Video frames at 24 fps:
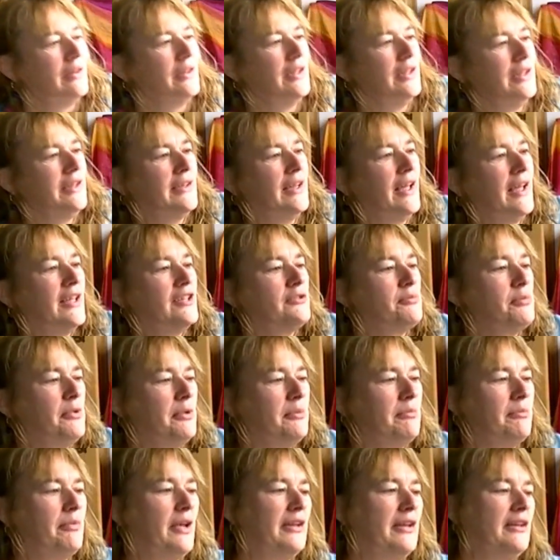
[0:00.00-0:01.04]
it has
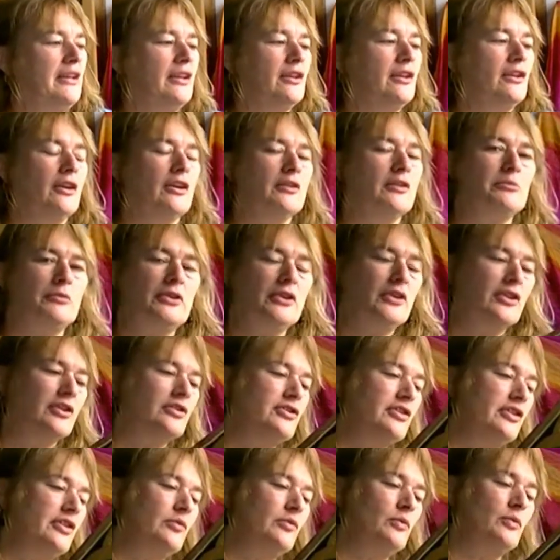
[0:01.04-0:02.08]
been bending a lot
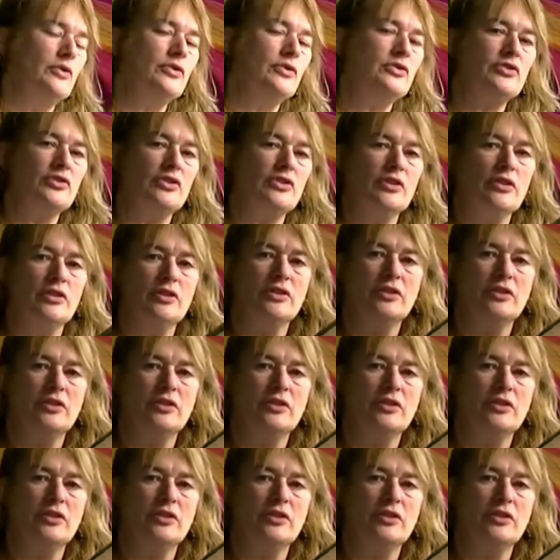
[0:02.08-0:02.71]
because it was uh,